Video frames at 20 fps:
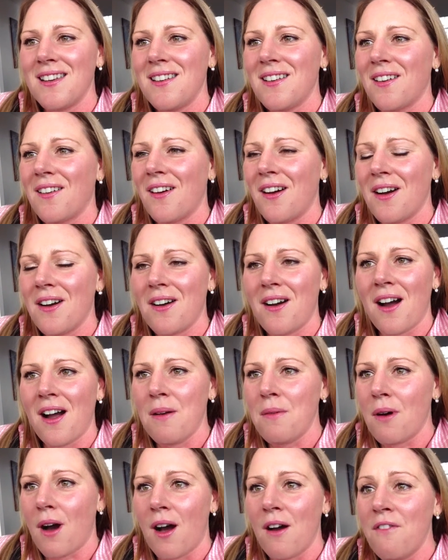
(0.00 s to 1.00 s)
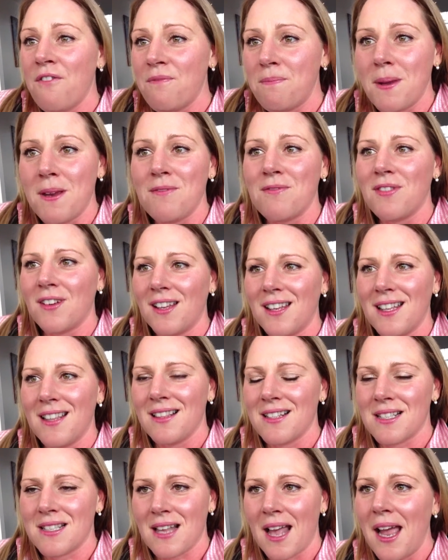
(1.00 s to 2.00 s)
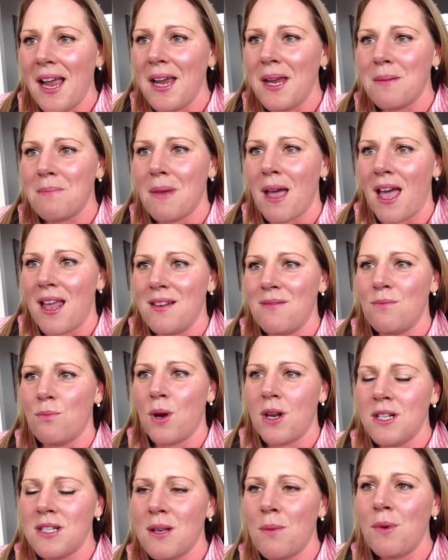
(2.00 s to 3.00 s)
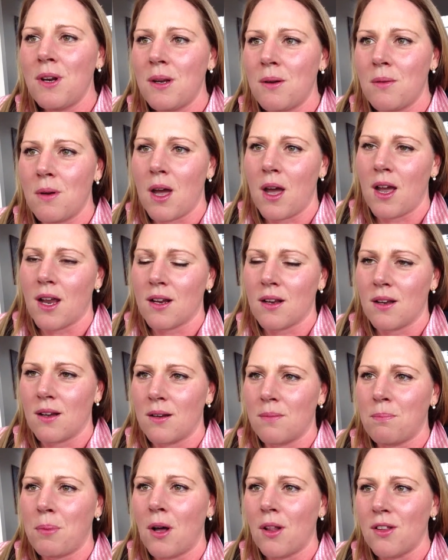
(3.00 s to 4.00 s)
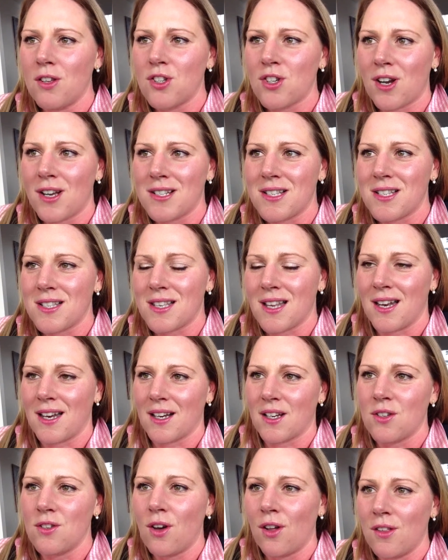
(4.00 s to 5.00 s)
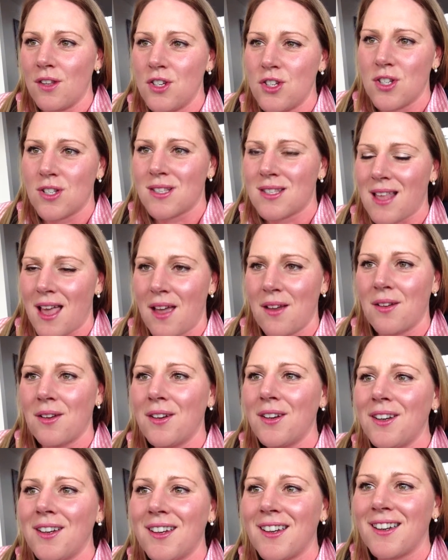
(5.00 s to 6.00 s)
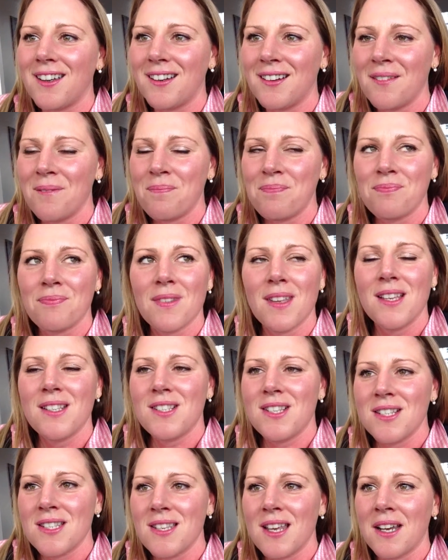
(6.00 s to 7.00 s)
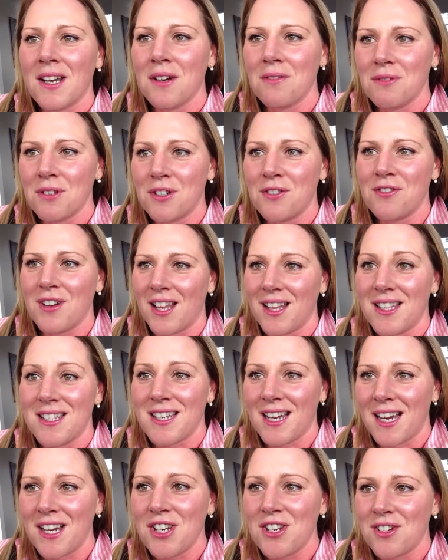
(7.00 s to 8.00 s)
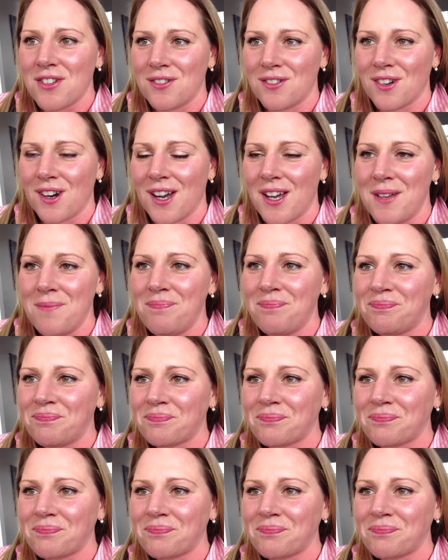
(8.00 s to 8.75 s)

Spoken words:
I've been feeling the same. And when someone apologizes and acknowledges that hurt, it's just like a real validation, right?